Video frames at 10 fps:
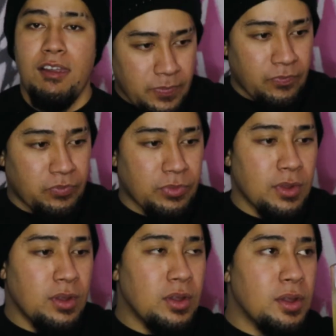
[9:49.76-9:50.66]

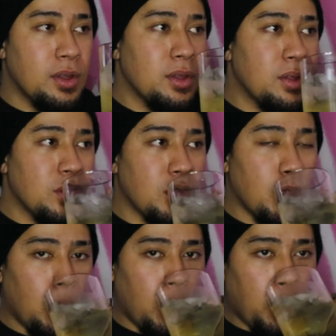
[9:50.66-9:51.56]

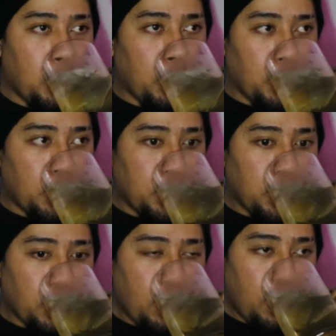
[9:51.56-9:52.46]

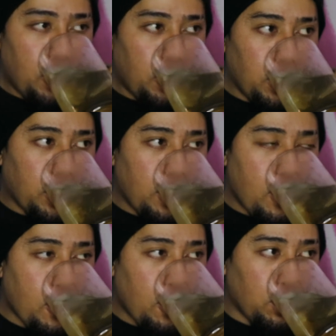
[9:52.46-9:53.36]

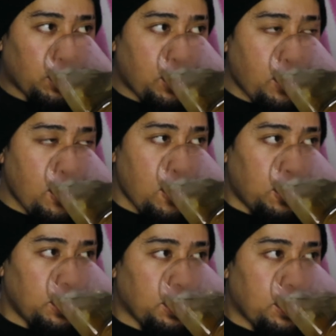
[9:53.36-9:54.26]

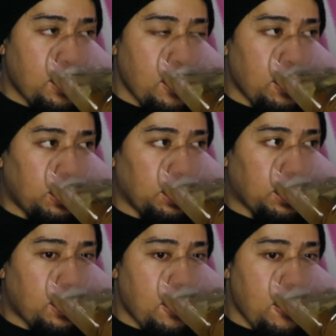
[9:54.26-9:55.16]

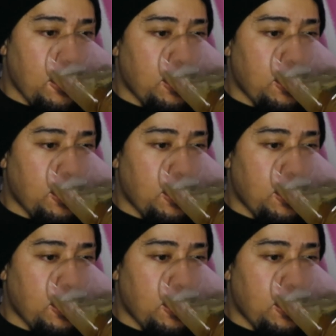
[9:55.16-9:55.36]
Nothing is said.